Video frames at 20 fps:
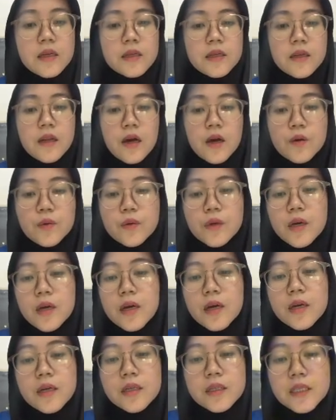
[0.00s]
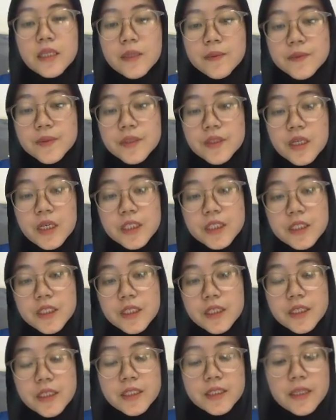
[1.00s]
Now, deep
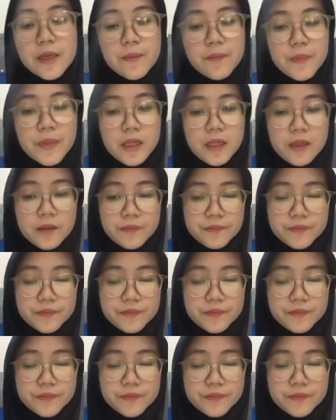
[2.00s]
structure example.